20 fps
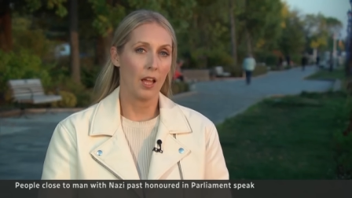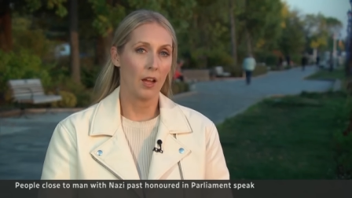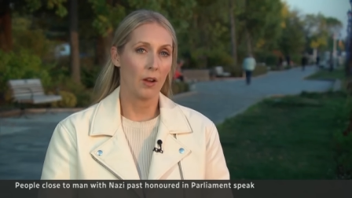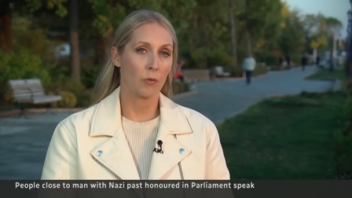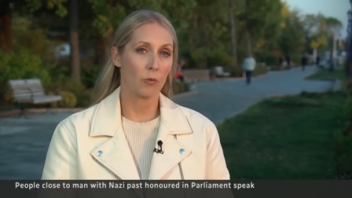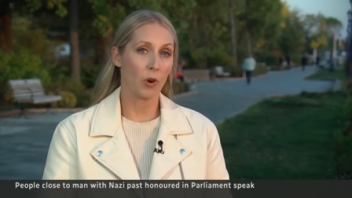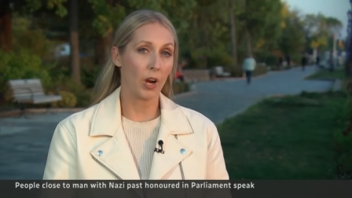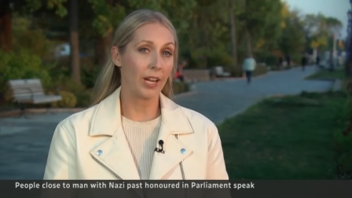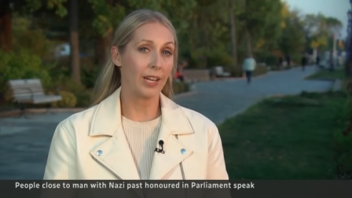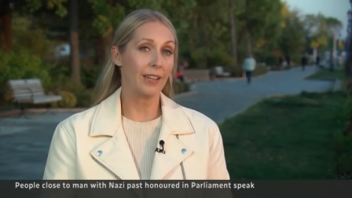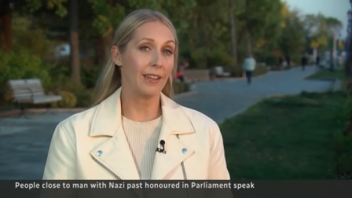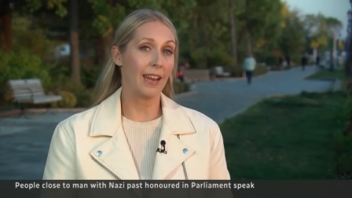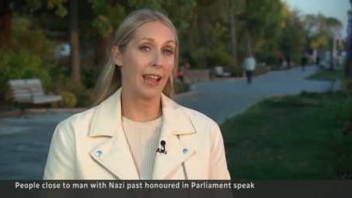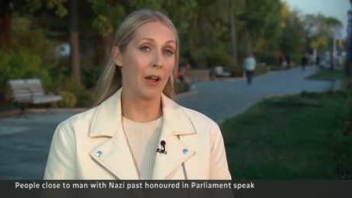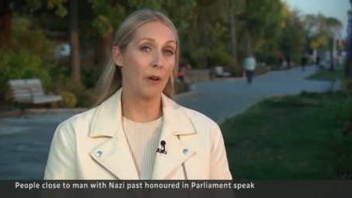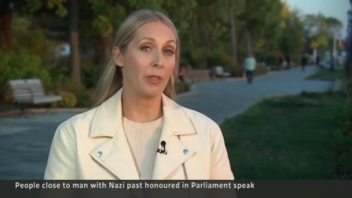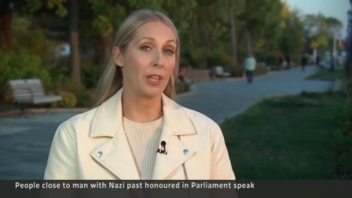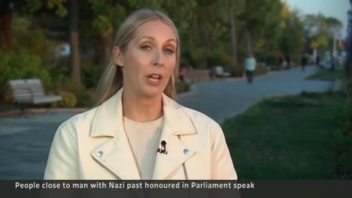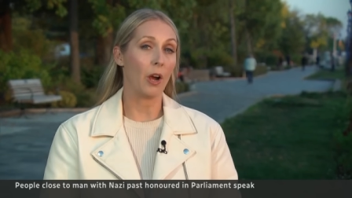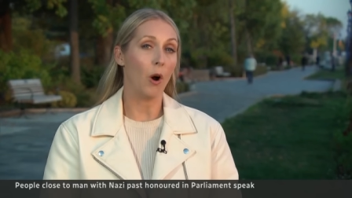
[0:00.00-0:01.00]
Right
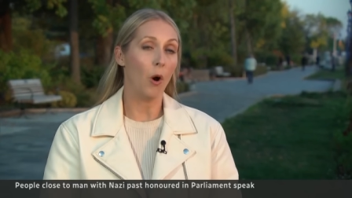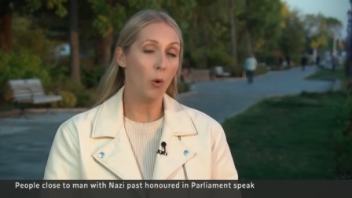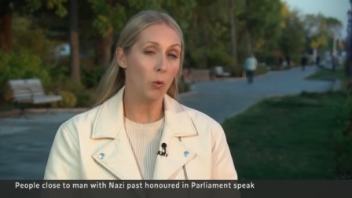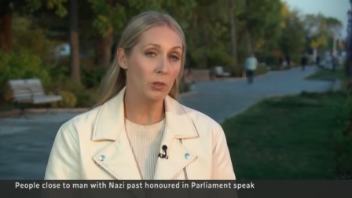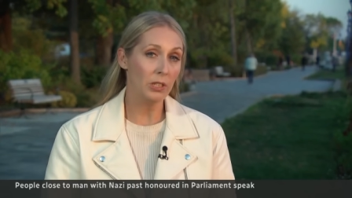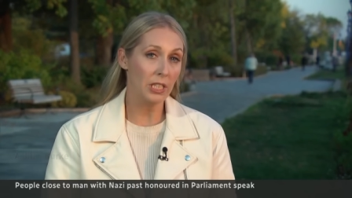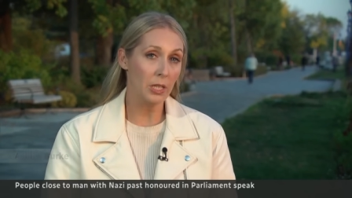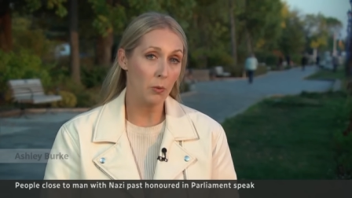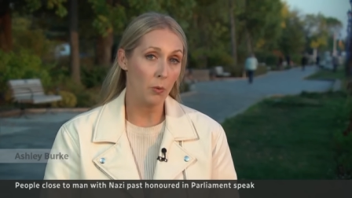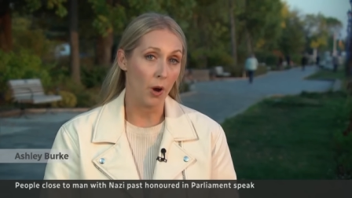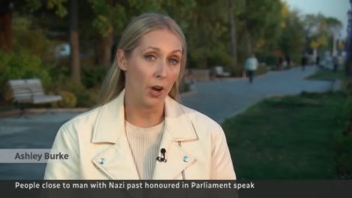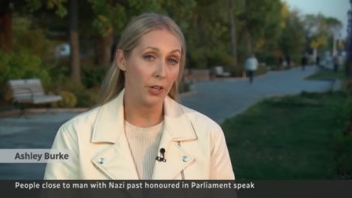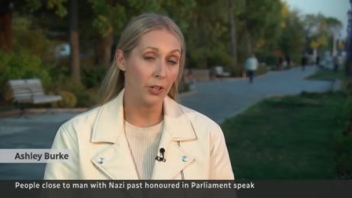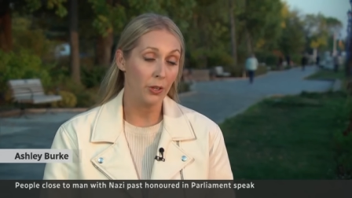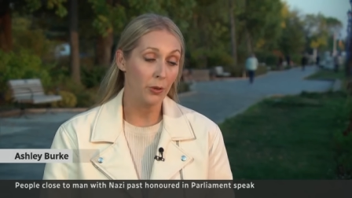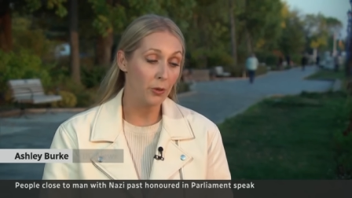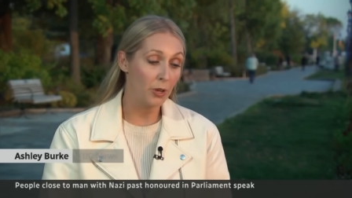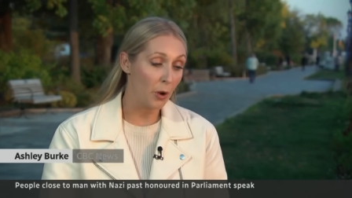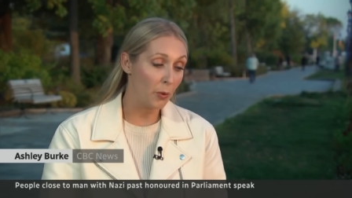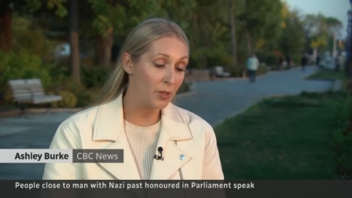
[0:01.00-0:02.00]
now, the only one
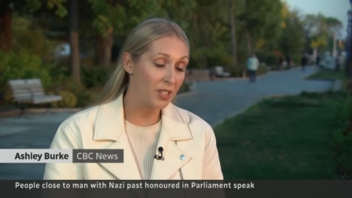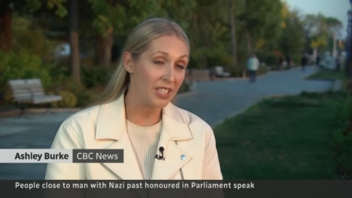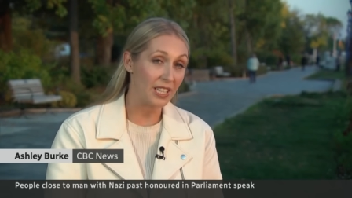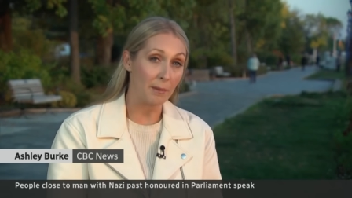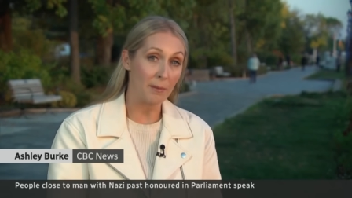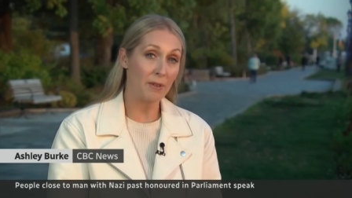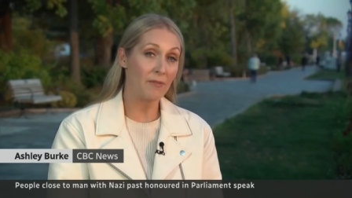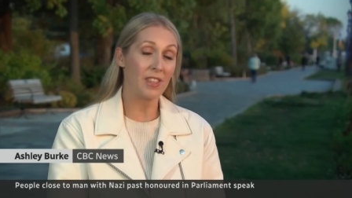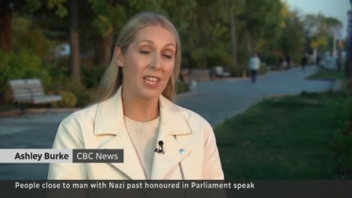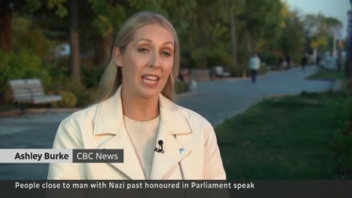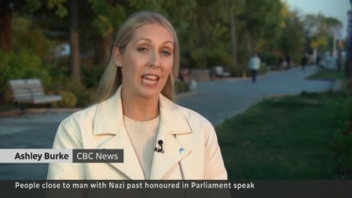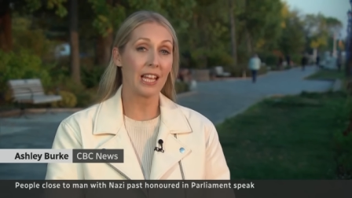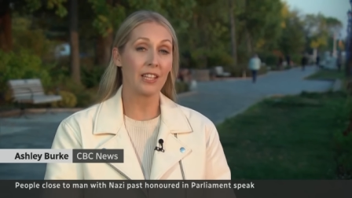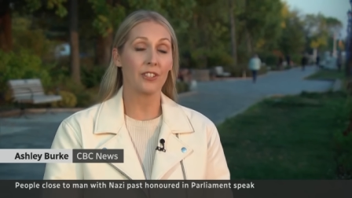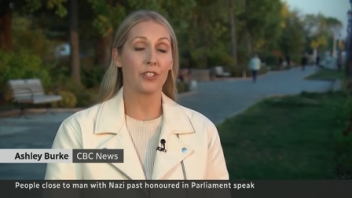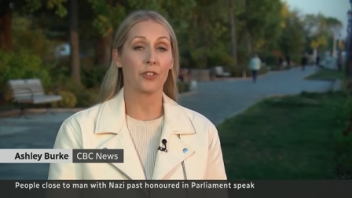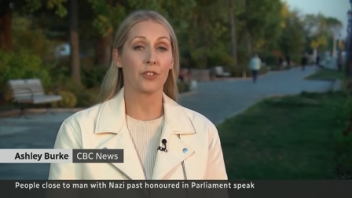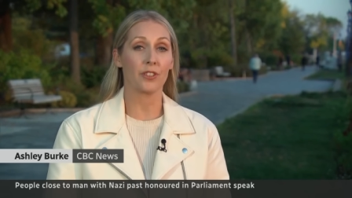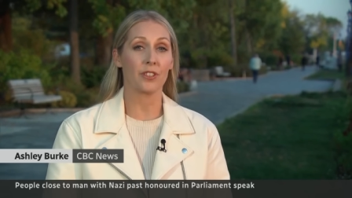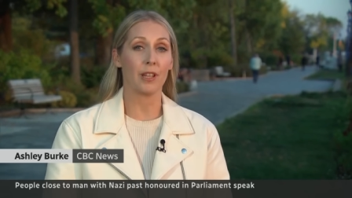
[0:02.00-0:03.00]
who knows some of the
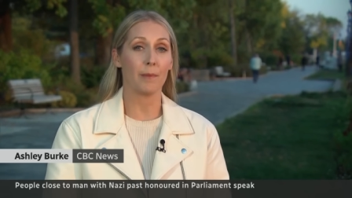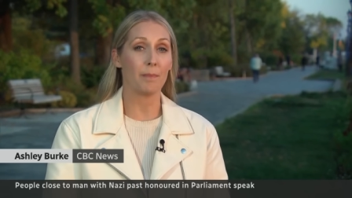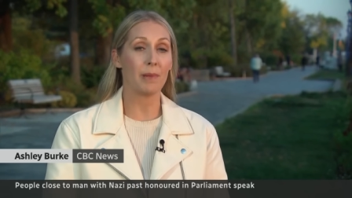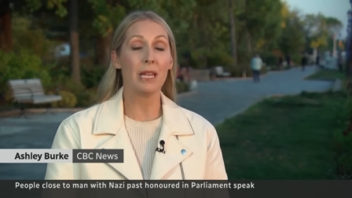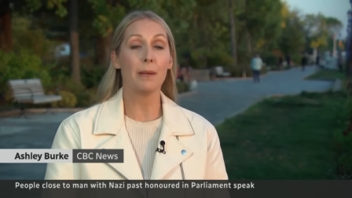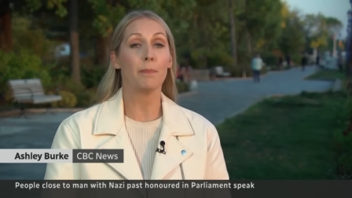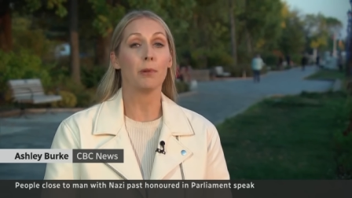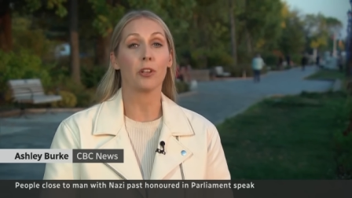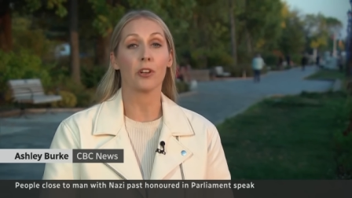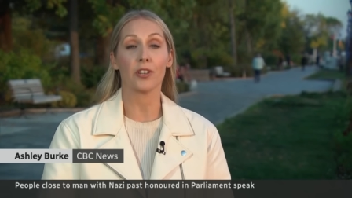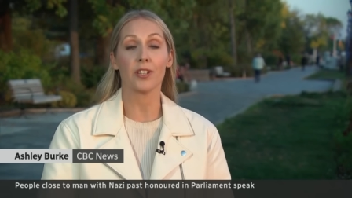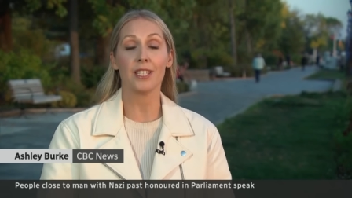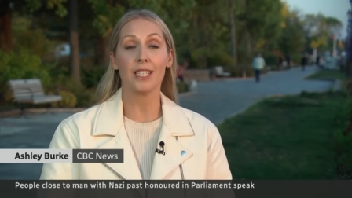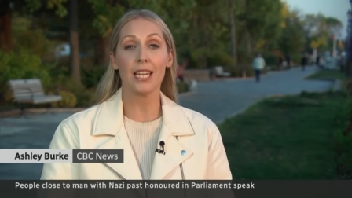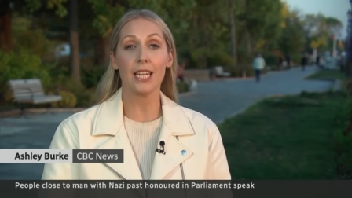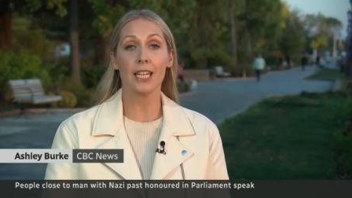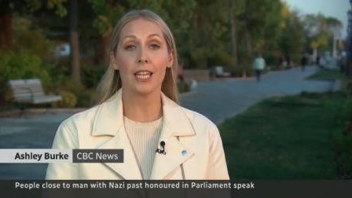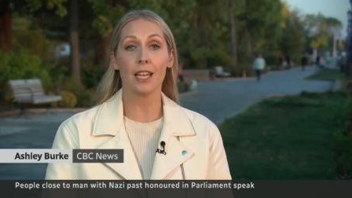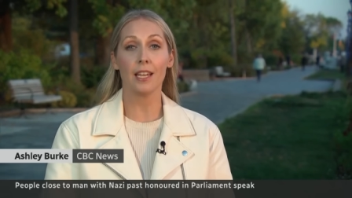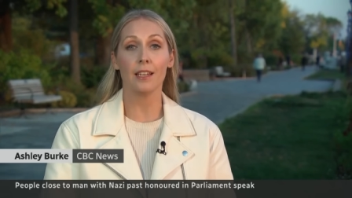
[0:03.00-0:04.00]
answers that people are
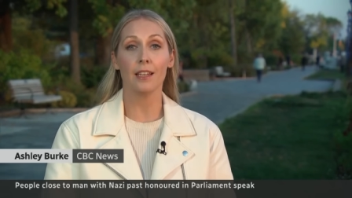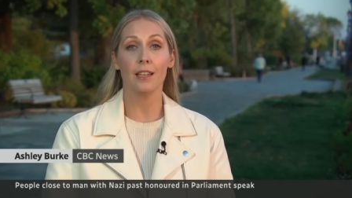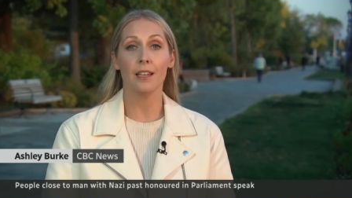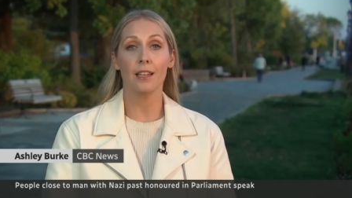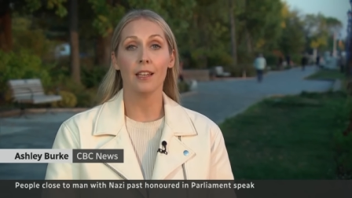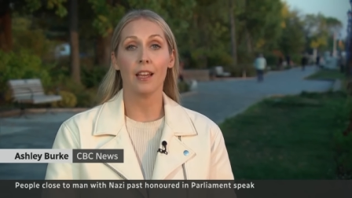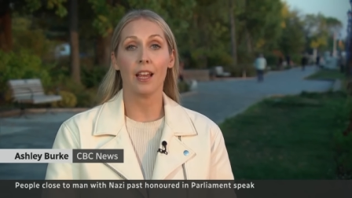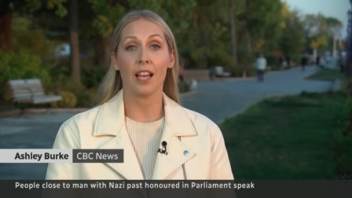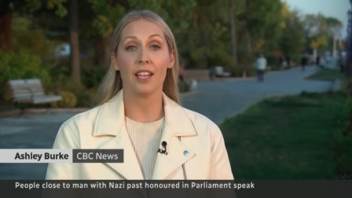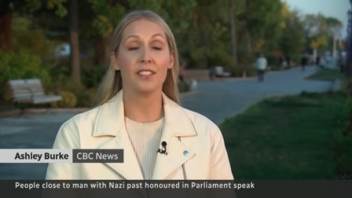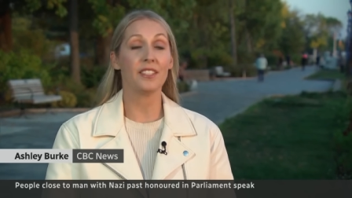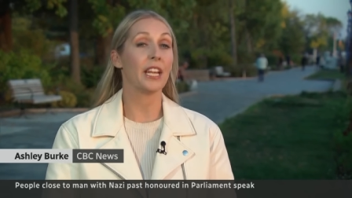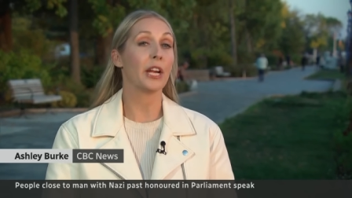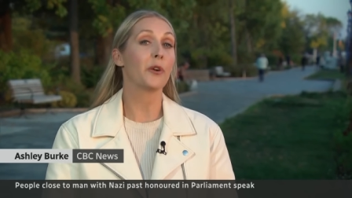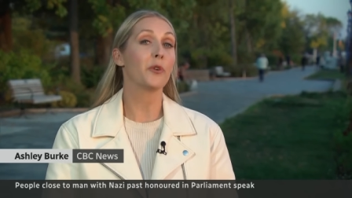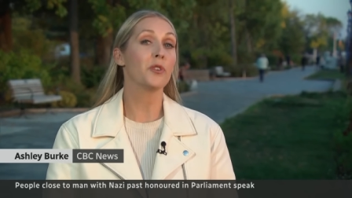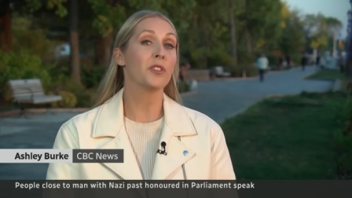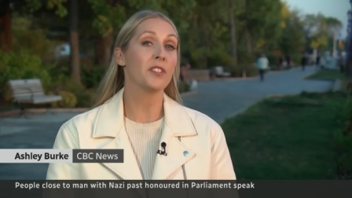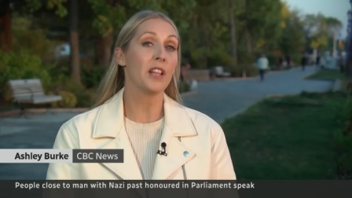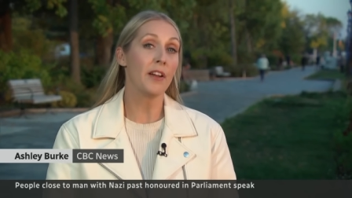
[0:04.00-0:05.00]
seeking is
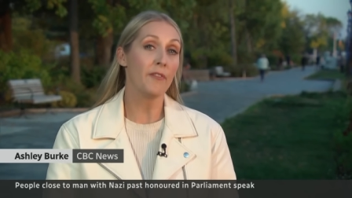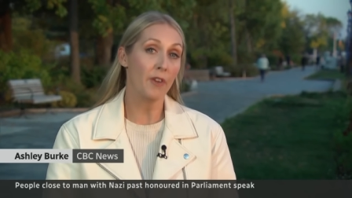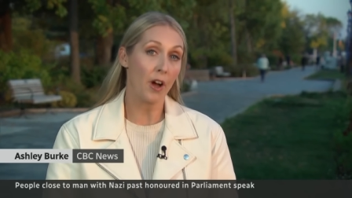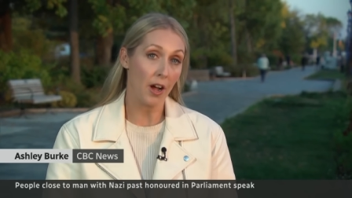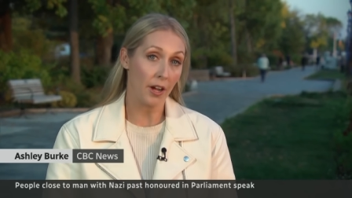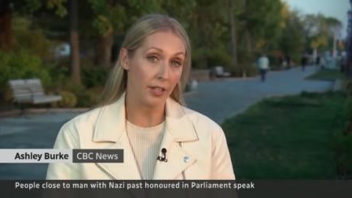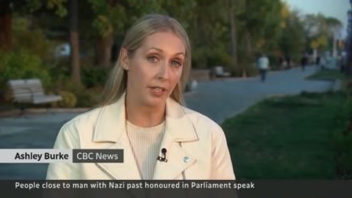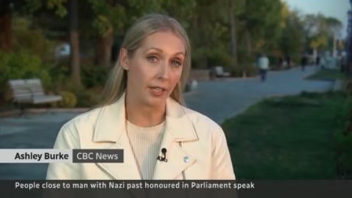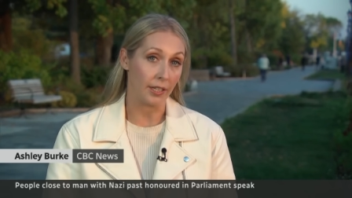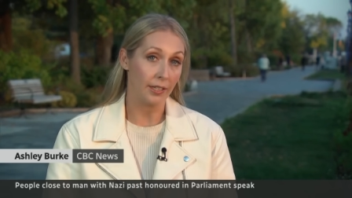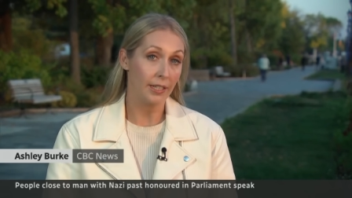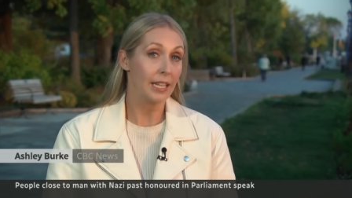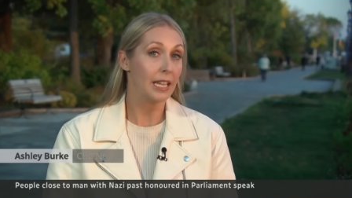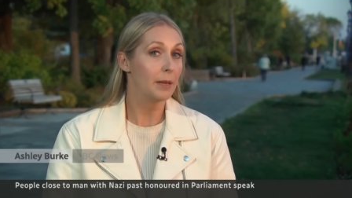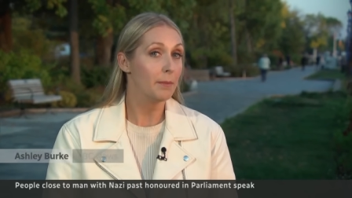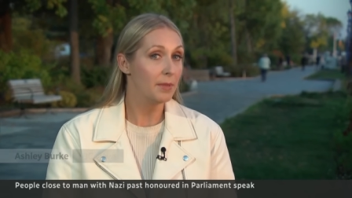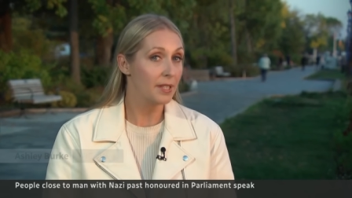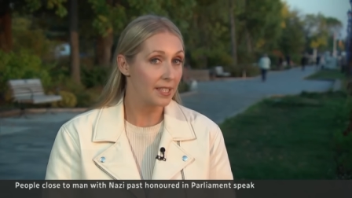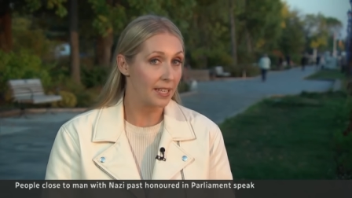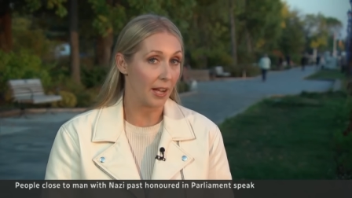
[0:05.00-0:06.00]
Yaroslav Hunka
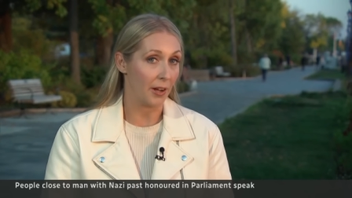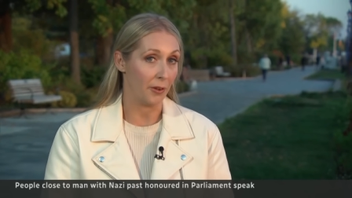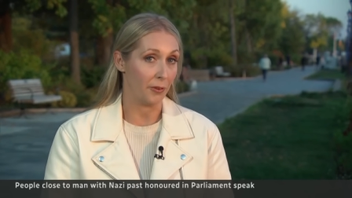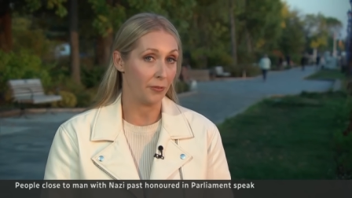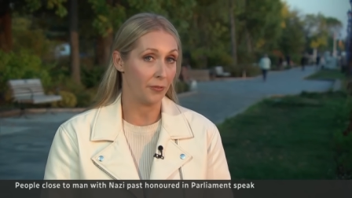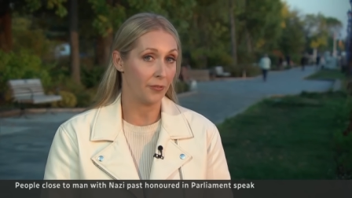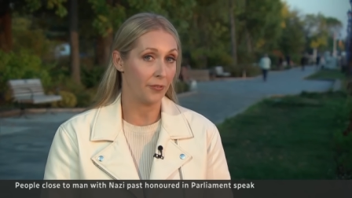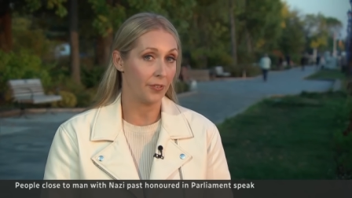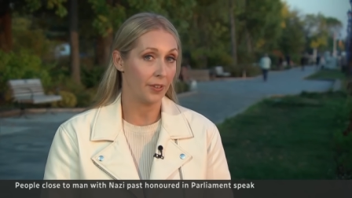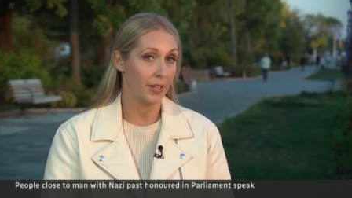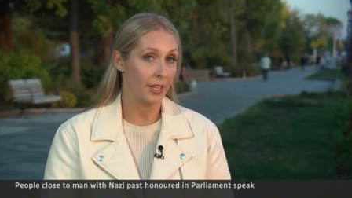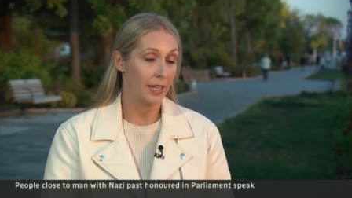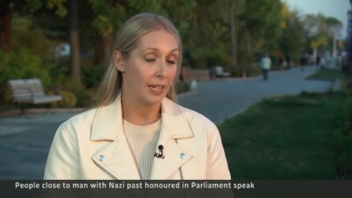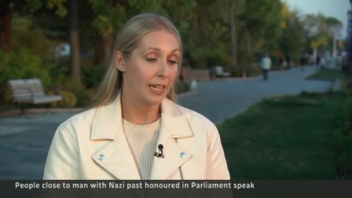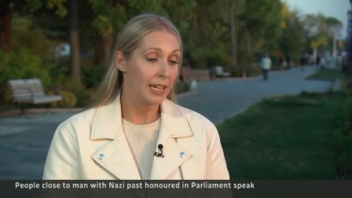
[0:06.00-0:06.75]
himself.